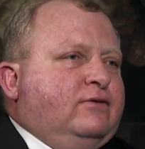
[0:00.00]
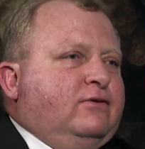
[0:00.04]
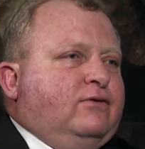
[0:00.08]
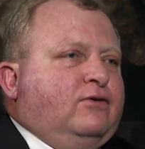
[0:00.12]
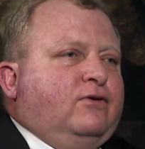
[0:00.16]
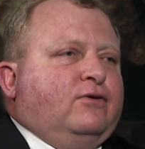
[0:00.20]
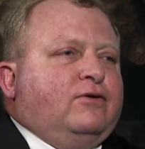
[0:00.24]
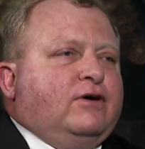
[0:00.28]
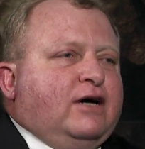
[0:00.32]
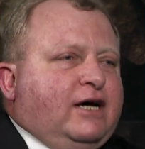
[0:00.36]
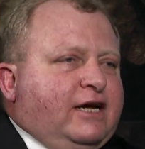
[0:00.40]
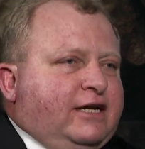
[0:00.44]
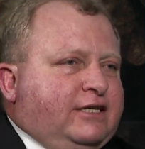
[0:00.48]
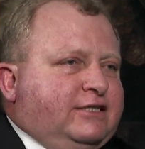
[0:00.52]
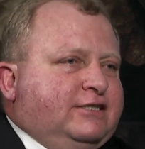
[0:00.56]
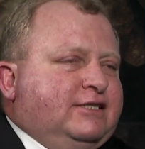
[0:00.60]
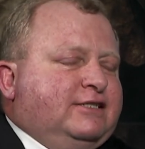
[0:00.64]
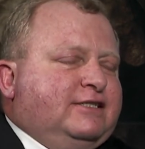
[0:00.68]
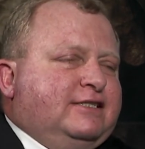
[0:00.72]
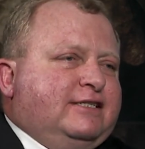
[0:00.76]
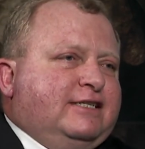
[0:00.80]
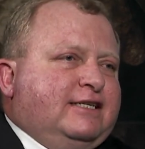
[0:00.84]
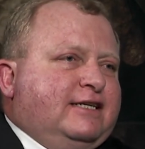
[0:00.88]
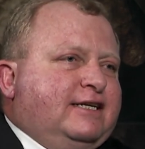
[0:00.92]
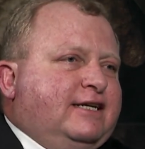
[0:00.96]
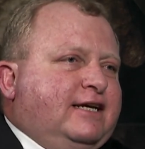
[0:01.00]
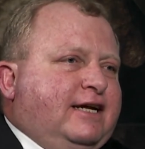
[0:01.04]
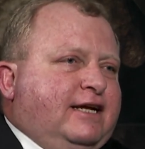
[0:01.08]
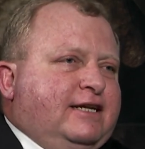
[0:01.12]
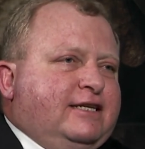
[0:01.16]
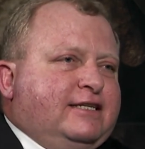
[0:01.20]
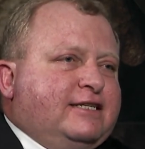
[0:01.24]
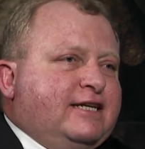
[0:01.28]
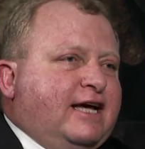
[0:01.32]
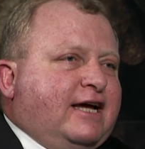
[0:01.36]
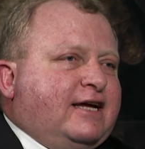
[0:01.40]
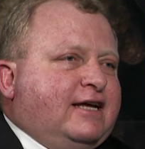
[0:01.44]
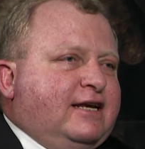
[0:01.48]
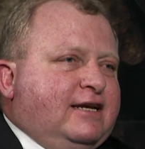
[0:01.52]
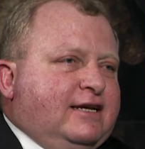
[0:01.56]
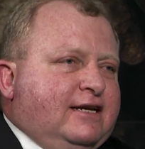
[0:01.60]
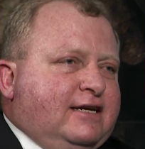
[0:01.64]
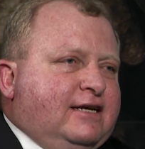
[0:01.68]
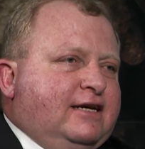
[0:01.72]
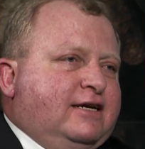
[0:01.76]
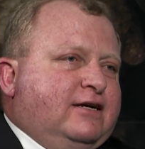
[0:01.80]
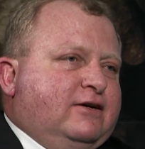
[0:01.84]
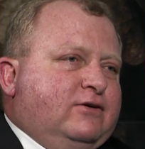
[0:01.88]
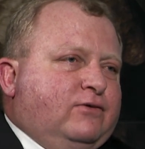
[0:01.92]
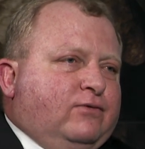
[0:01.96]
or agency can tackle
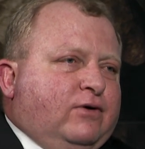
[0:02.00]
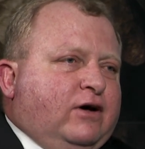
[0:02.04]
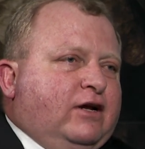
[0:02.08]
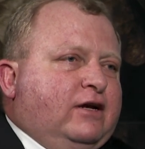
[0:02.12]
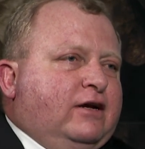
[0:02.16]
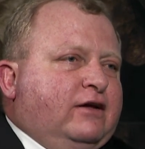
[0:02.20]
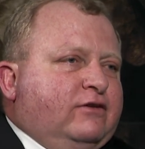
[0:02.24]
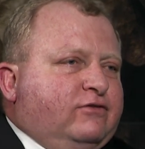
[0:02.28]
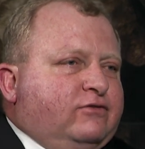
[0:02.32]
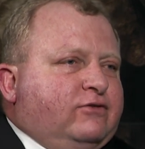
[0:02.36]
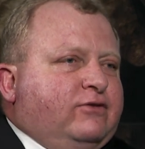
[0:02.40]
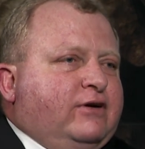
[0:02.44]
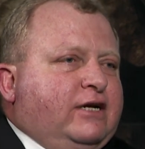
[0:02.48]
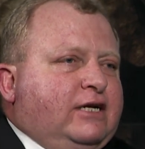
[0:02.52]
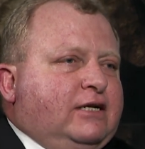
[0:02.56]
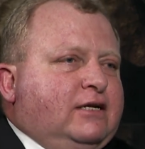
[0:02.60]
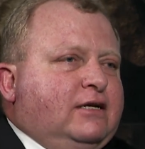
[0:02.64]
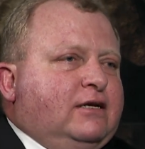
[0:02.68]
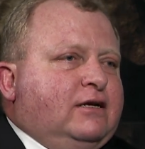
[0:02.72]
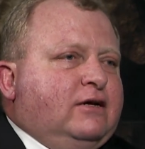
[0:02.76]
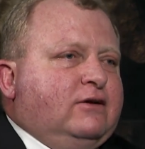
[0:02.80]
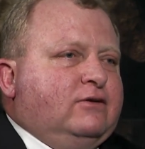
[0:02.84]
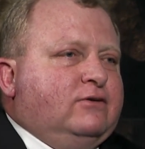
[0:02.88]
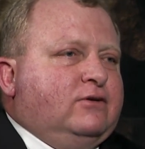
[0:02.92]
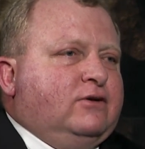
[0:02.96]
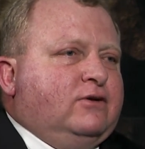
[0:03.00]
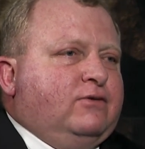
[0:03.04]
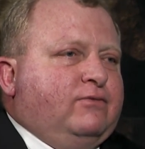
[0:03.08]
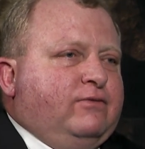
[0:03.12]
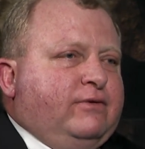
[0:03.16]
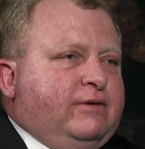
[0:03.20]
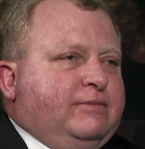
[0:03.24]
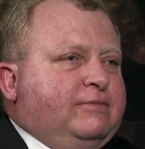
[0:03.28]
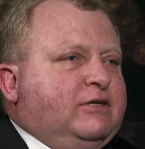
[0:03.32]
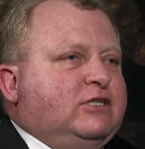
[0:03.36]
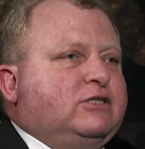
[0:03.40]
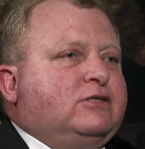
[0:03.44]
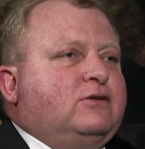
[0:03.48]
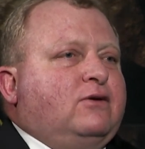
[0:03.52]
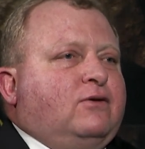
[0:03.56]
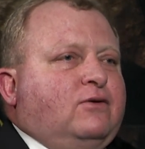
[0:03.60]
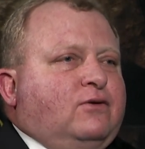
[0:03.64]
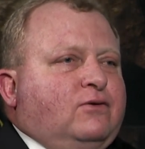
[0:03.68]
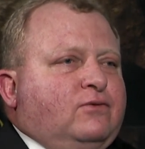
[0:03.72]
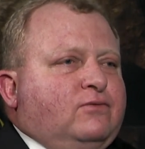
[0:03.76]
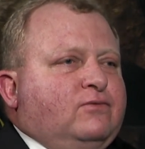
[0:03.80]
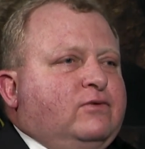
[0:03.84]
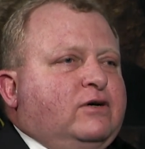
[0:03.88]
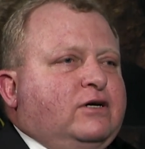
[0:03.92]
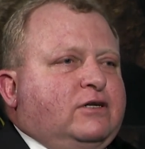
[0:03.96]
illegal wildlife trade alone. We must
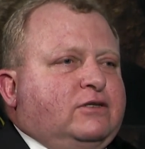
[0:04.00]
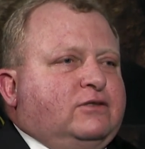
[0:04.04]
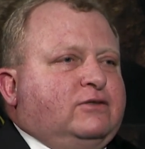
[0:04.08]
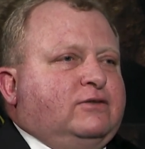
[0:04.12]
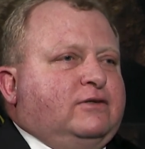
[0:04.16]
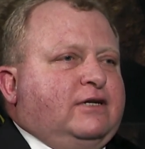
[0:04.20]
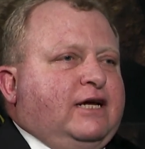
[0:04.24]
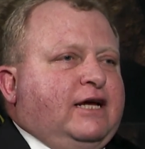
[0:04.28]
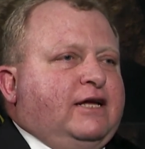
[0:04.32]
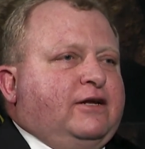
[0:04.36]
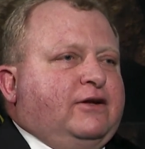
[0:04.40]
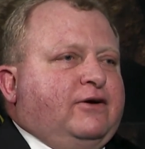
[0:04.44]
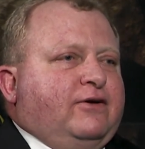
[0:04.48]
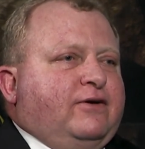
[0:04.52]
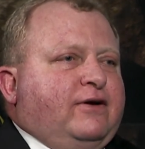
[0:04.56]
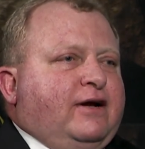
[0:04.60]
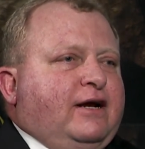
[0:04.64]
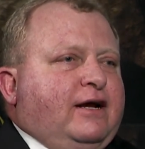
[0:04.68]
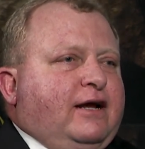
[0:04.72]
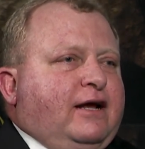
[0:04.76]
all work together.